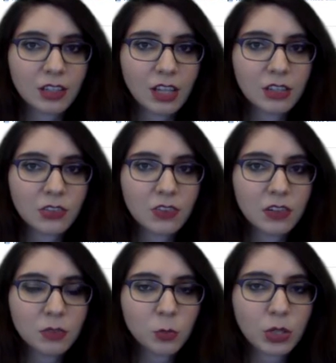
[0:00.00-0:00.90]
And there's
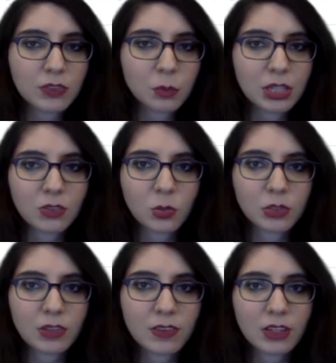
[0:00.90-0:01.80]
different ways that we could
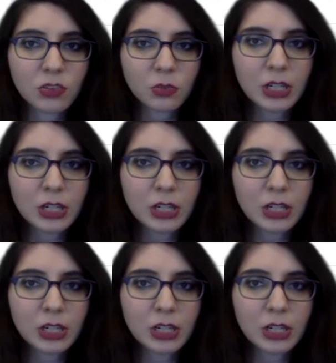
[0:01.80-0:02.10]
sort this list.